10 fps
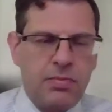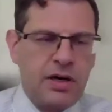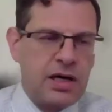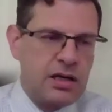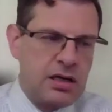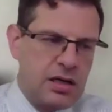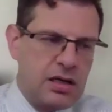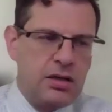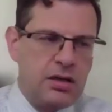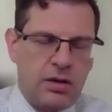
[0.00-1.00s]
But
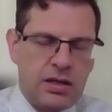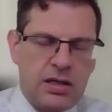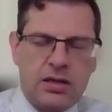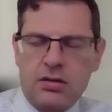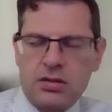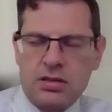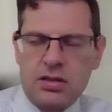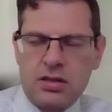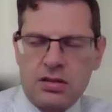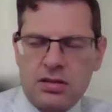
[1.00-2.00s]
I think there's
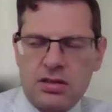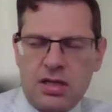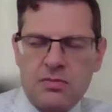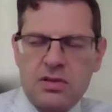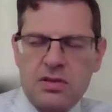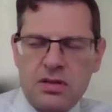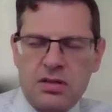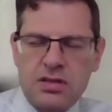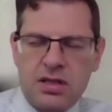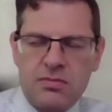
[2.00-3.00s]

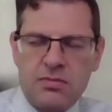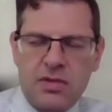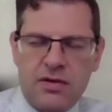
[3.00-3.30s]
some